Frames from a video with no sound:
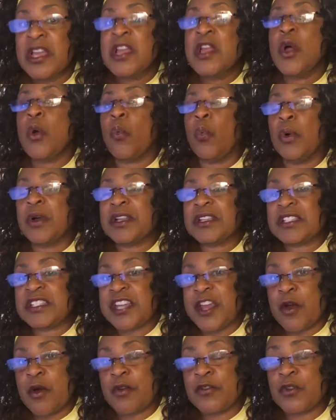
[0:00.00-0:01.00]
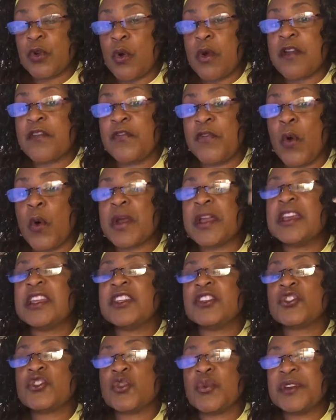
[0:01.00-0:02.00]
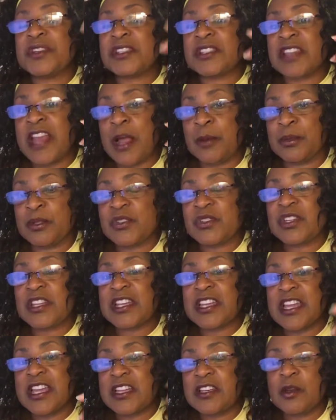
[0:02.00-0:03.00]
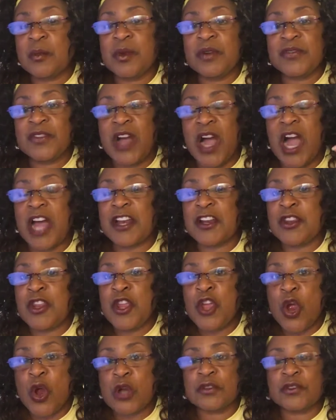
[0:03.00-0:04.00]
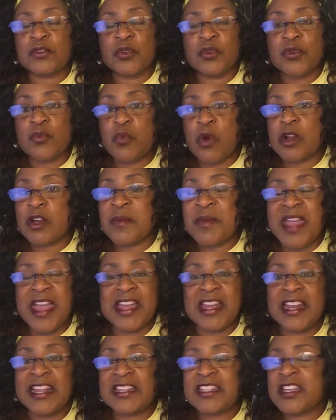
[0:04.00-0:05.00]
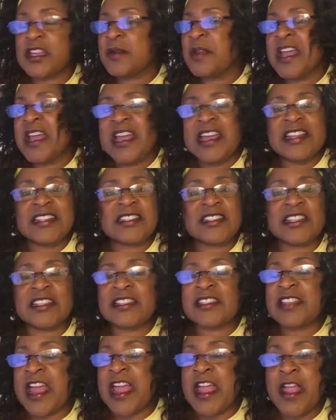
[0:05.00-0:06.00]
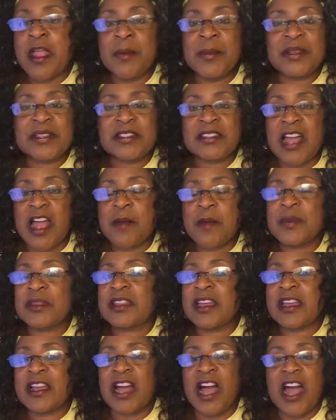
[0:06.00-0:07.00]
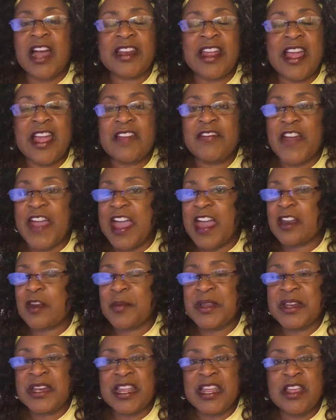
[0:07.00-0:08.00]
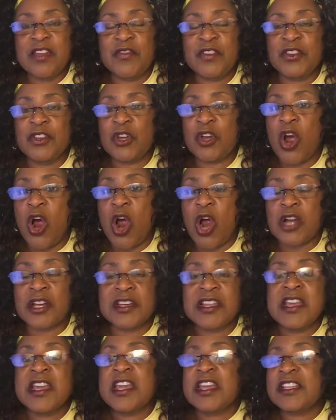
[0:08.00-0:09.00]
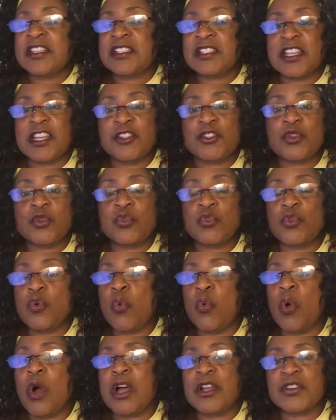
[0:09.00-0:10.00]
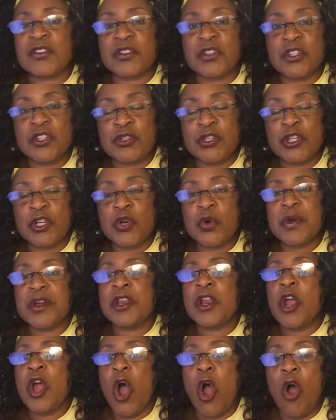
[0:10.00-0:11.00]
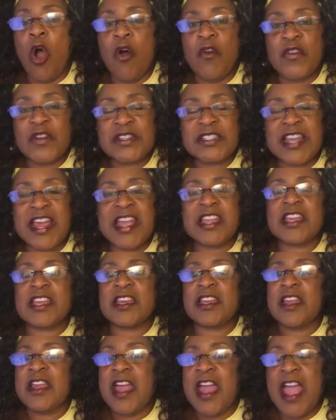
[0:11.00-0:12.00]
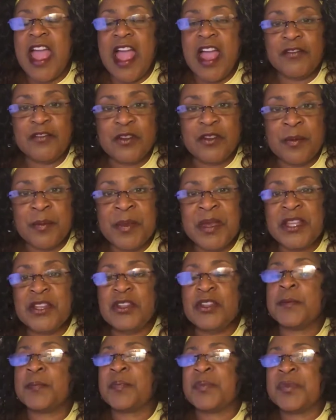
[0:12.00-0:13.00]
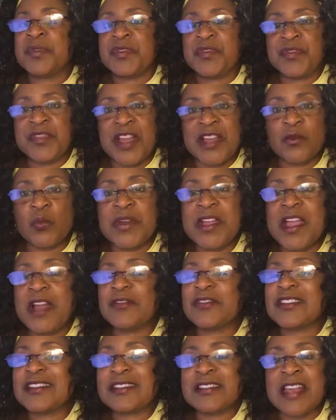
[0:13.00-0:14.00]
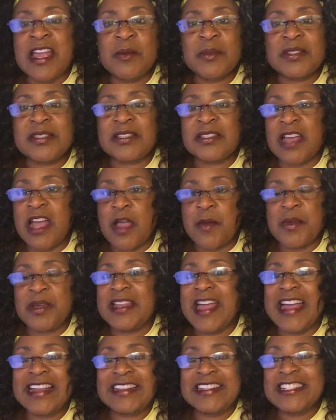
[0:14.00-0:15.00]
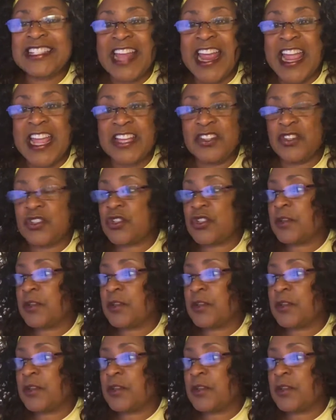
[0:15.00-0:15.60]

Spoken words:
What is territory for? It is to establish the kingdom of God in the earth. Deuteronomy 8:18. It's the same assignment that God gave Adam and Eve in the garden. He said to do what? Subdue it, overtake it, have dominion. That we have the same assignment. Hadn't changed.